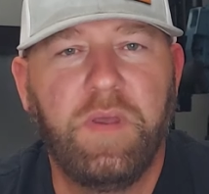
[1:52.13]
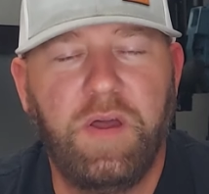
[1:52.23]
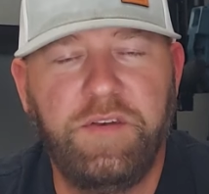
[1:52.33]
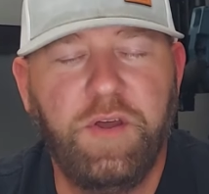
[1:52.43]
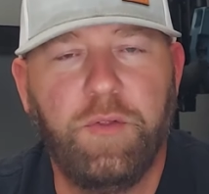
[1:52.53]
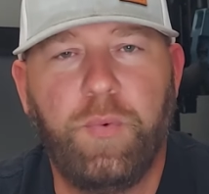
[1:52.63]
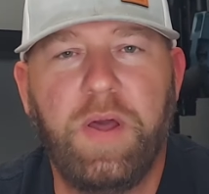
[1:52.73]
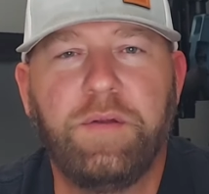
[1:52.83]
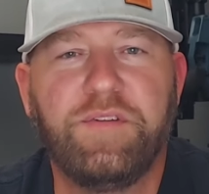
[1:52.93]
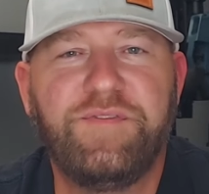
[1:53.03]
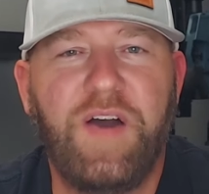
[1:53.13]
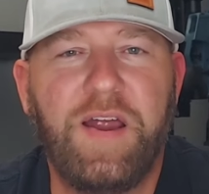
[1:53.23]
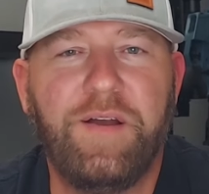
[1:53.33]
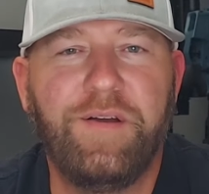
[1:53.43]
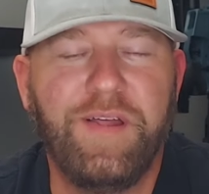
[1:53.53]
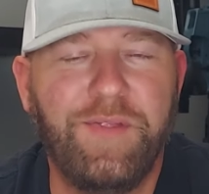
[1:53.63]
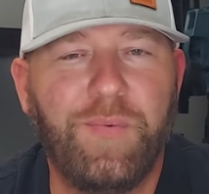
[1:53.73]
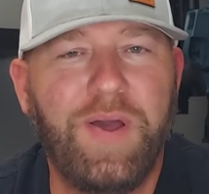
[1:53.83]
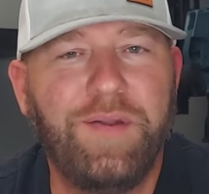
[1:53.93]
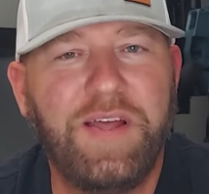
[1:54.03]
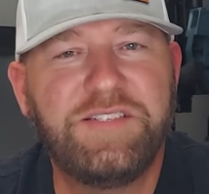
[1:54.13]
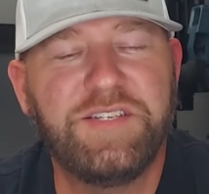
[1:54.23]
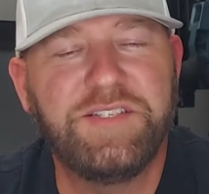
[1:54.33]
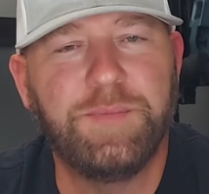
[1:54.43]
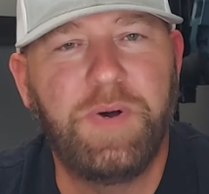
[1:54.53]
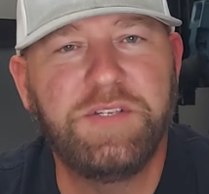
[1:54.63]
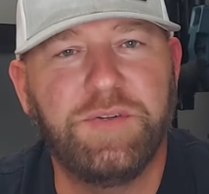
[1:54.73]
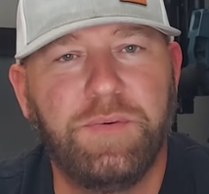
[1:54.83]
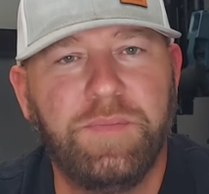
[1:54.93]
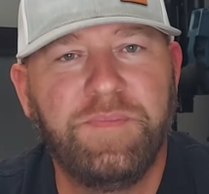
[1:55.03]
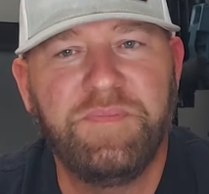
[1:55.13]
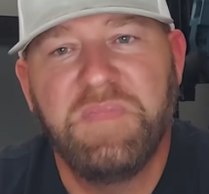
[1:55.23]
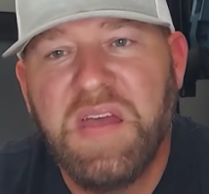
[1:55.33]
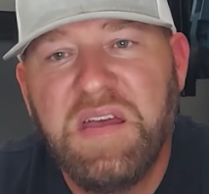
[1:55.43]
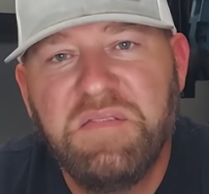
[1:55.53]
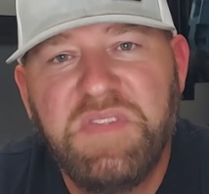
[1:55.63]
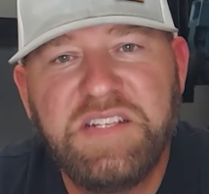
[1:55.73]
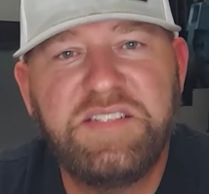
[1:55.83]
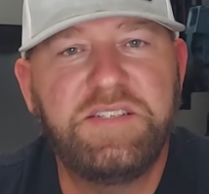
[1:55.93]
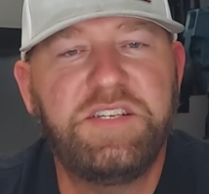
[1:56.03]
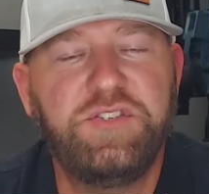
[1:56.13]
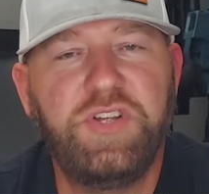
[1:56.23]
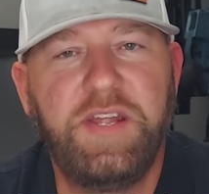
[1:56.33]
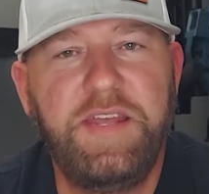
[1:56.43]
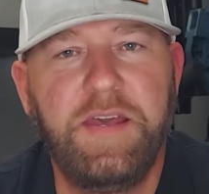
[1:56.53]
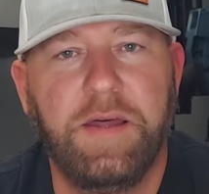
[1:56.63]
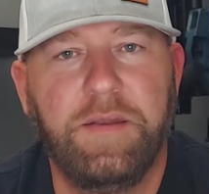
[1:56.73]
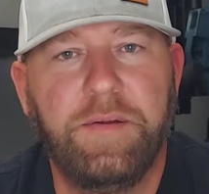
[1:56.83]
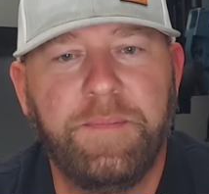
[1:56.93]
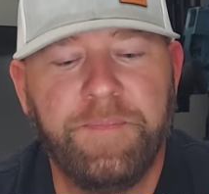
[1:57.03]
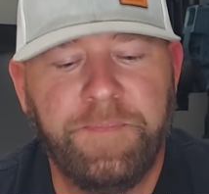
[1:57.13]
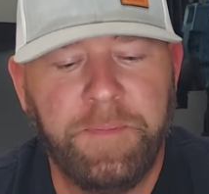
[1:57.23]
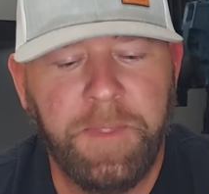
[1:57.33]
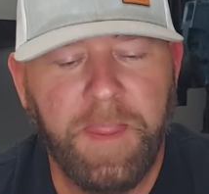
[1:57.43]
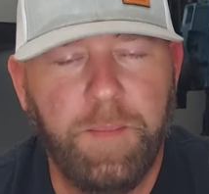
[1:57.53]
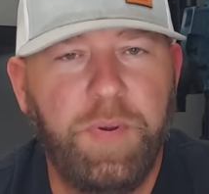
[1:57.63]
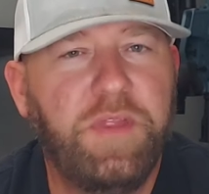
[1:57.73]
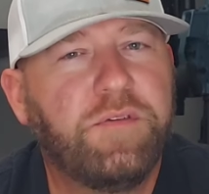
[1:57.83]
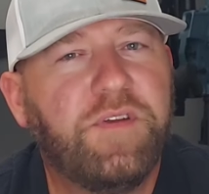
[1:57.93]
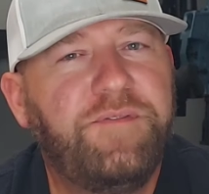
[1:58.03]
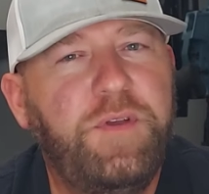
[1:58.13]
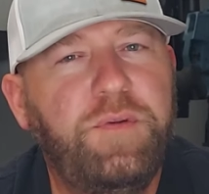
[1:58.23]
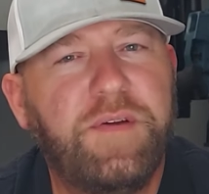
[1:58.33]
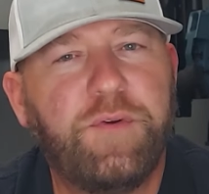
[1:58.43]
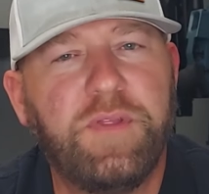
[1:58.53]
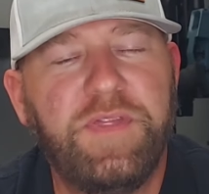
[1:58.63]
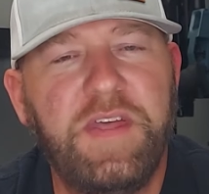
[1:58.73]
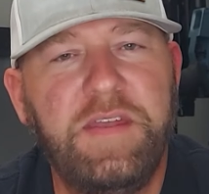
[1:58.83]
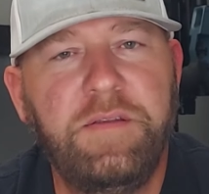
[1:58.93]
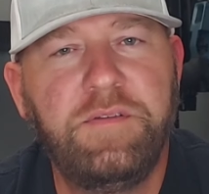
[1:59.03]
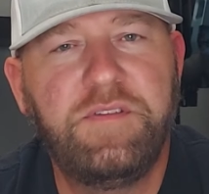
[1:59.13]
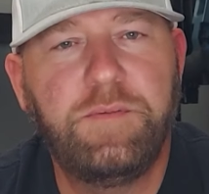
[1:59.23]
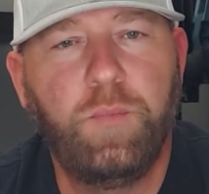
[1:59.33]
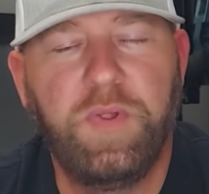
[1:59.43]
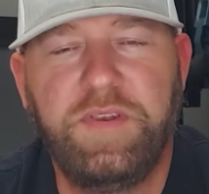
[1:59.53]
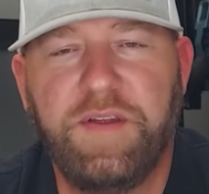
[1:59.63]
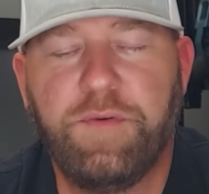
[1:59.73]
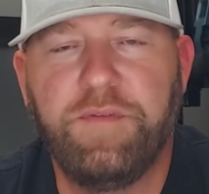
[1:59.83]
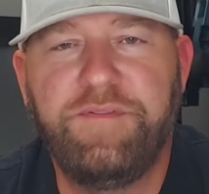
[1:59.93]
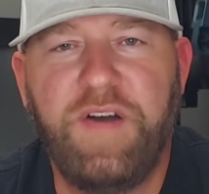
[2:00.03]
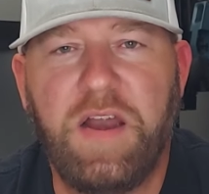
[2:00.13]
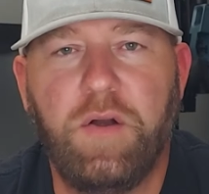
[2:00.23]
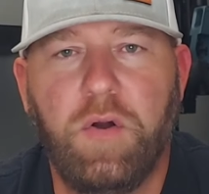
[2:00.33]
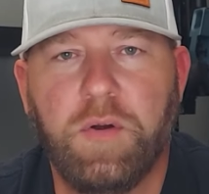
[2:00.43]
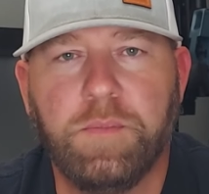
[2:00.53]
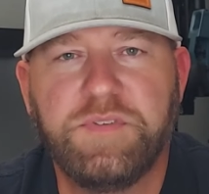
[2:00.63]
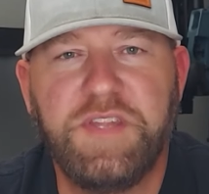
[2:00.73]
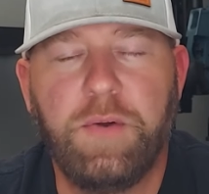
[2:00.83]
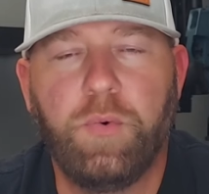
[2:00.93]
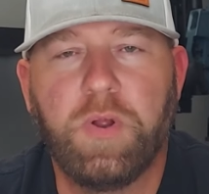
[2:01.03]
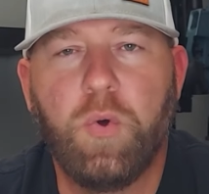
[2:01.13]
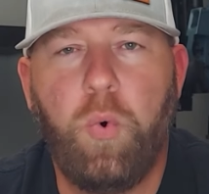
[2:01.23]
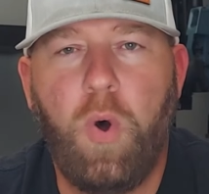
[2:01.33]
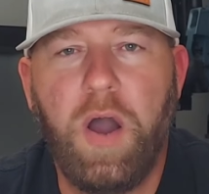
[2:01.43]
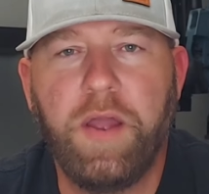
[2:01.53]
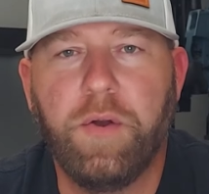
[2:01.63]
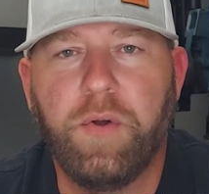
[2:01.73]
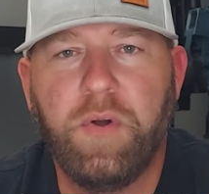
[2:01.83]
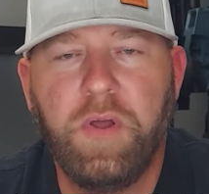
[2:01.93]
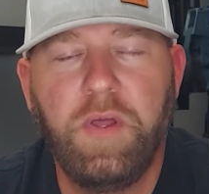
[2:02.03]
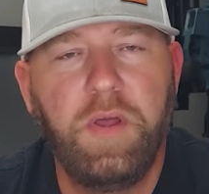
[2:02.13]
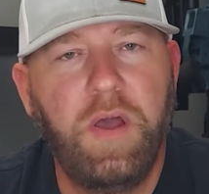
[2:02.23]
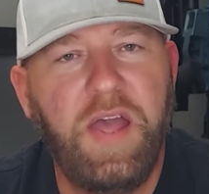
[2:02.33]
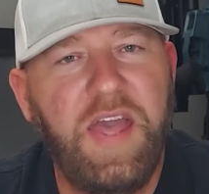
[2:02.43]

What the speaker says: until the round is fired and the round exits the muzzle. That's essentially it. But there's a few different things with different firearms that require a